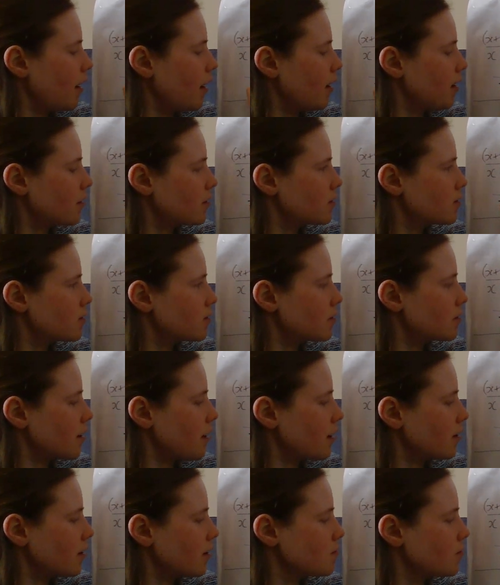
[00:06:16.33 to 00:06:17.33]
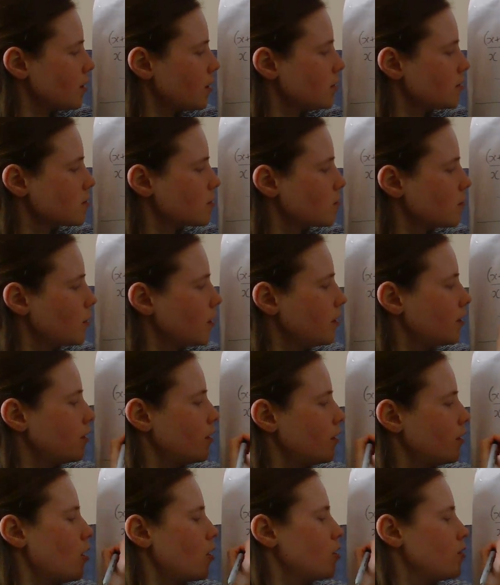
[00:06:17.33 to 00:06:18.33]
x minus
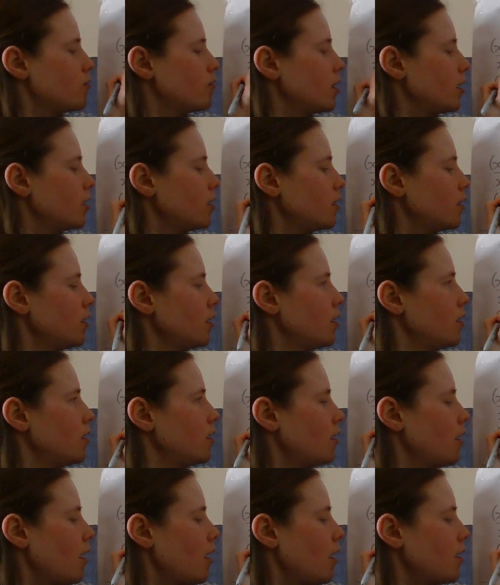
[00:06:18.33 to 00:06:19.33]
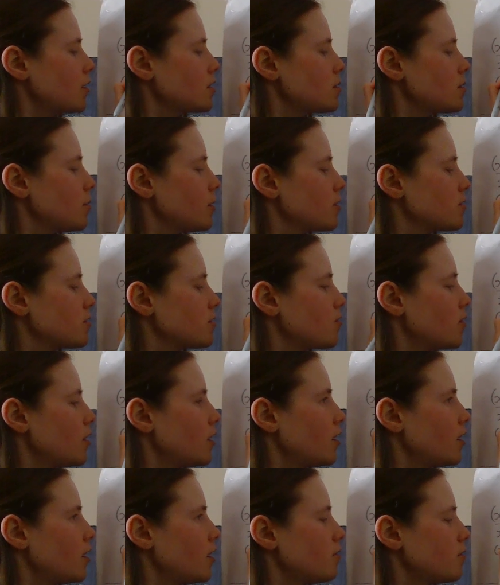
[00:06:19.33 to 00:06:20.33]
1 over x plus
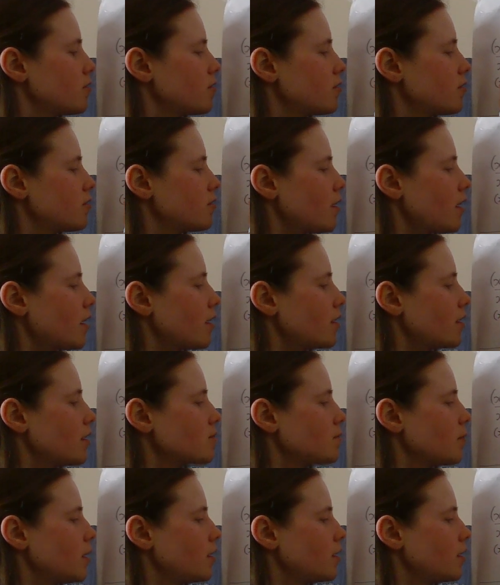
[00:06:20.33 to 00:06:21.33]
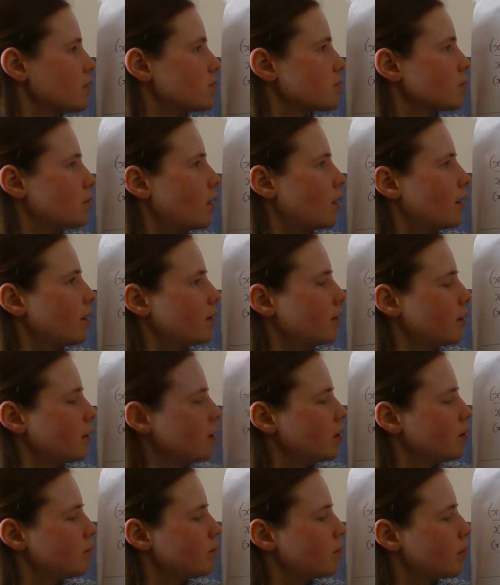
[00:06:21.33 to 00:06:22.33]
5, x minus 1
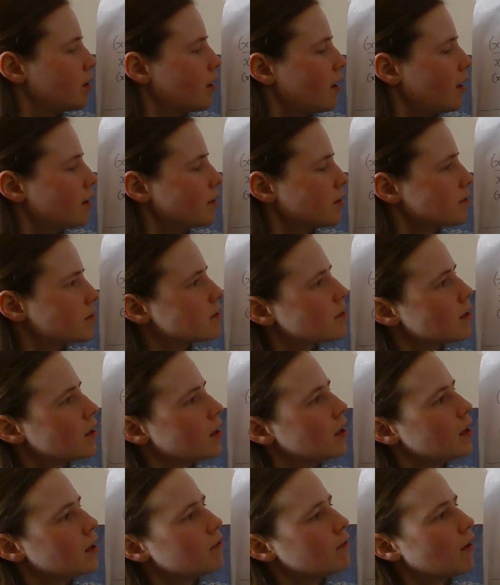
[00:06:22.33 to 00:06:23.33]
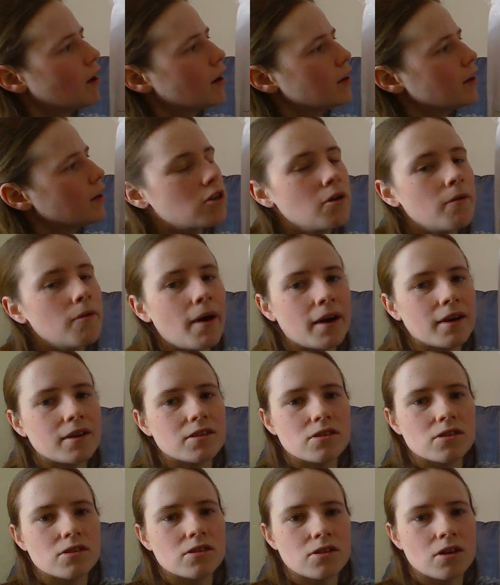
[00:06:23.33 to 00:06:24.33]
plus, right,
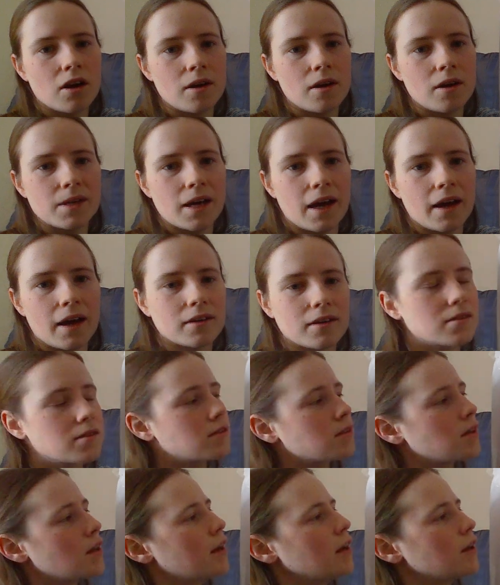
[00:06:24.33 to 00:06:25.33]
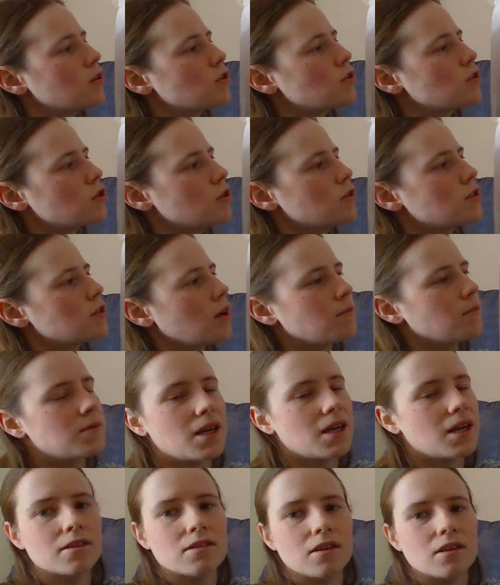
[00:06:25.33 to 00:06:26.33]
2x times x, 2
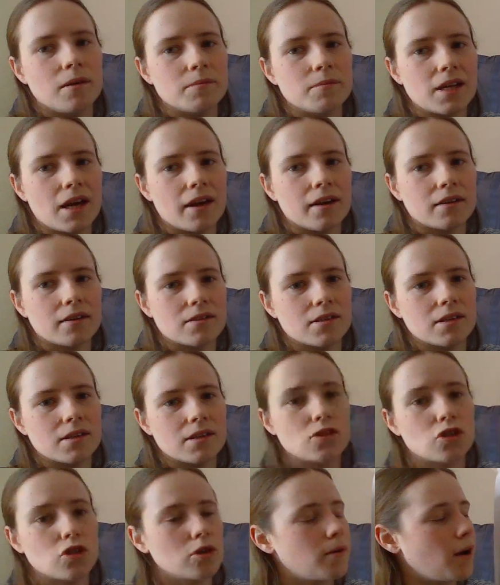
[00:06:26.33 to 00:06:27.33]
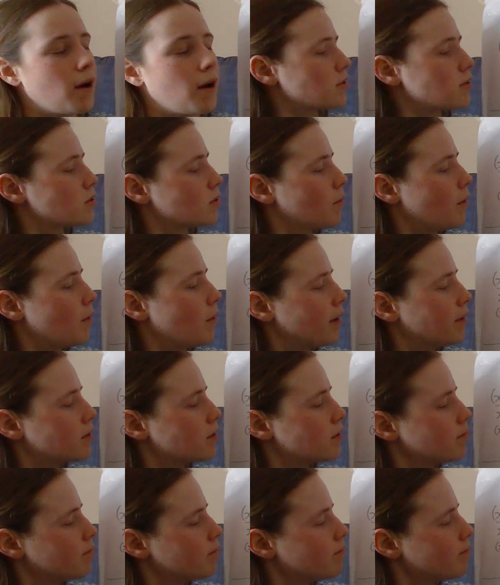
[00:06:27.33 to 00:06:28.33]
times x is 2x
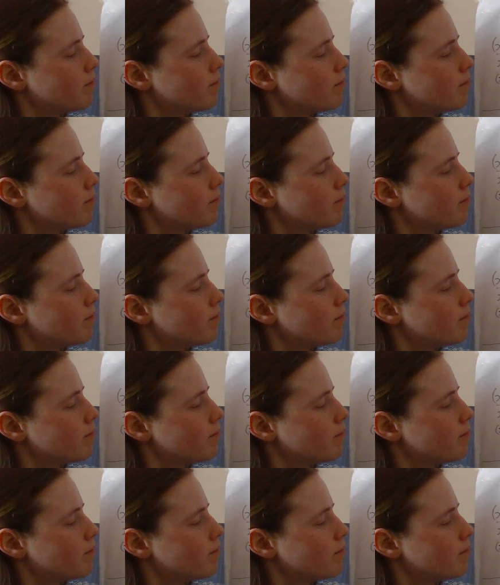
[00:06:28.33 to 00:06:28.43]
squared.